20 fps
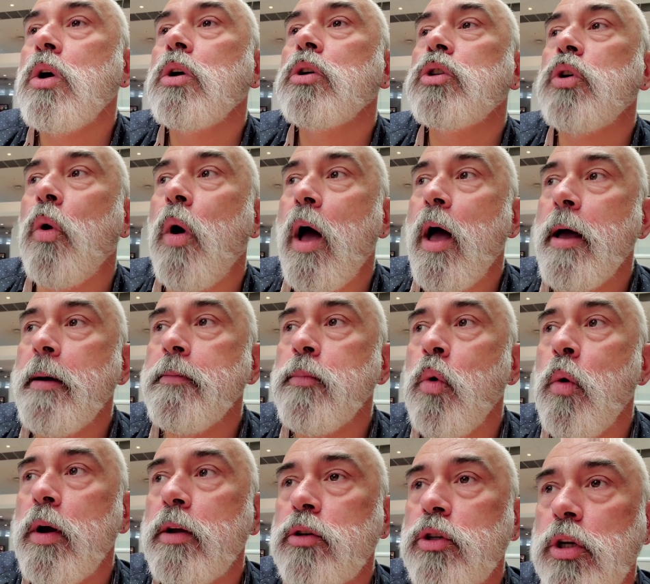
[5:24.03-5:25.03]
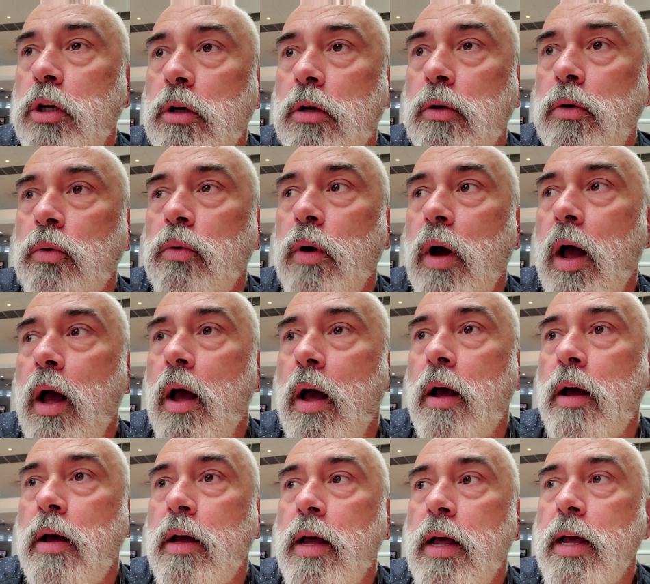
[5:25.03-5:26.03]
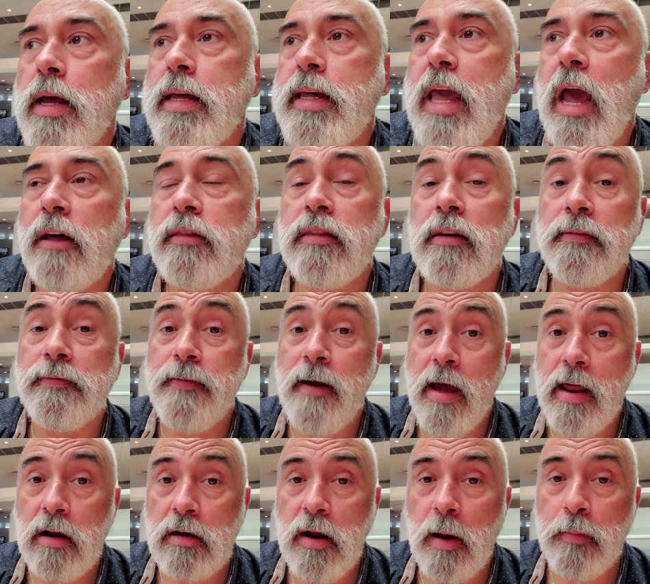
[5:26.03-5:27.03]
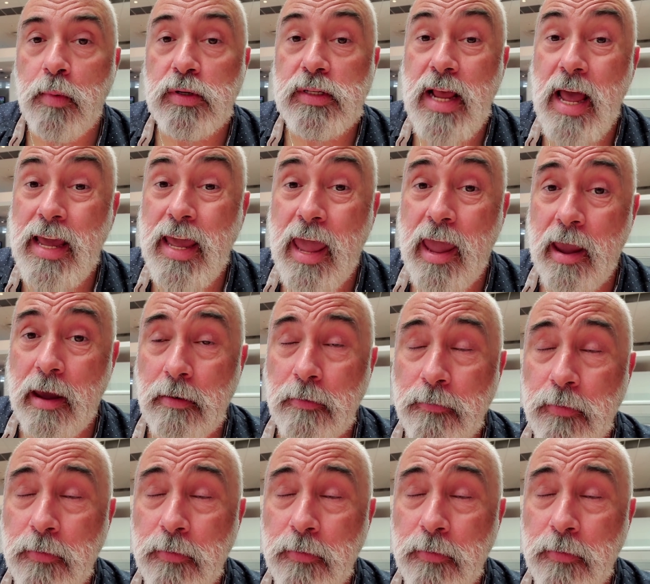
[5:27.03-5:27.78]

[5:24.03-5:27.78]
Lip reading: So I'm going to get the final numbers I can